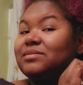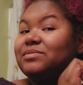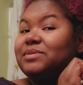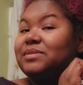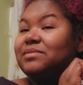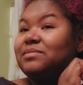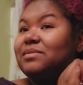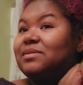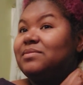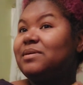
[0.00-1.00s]
twist it
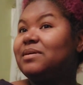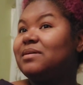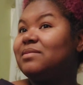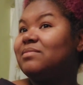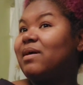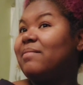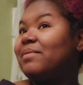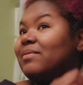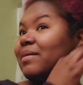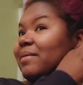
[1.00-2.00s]
really well, wrap
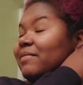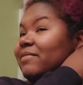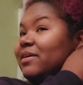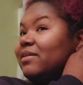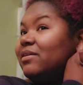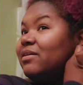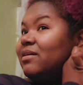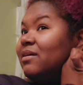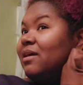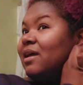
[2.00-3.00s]
it around my finger,
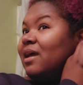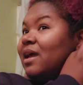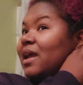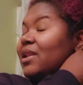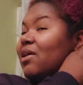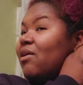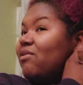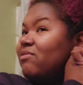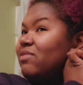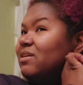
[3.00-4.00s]
and
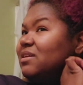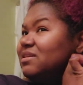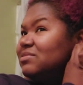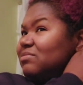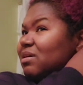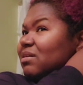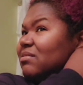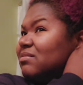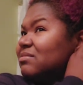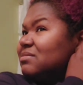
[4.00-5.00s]
hopefully this
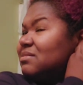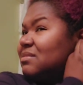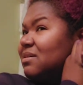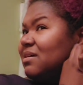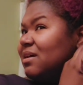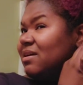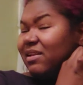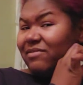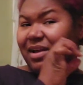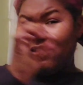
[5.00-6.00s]
works.
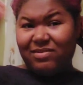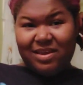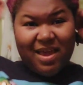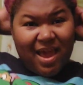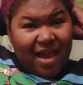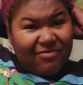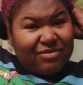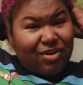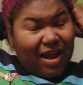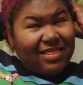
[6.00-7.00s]
I've
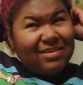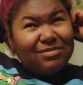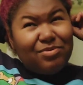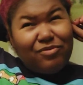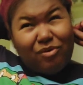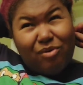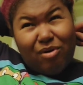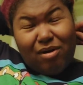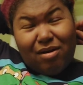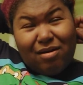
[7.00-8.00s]
tried this
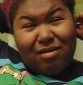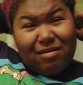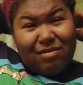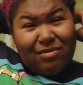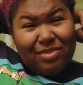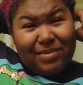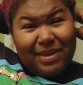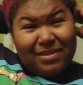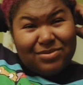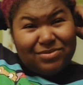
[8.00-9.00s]
before with the
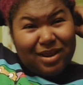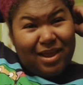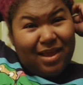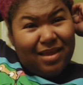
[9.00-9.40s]
bantu knot,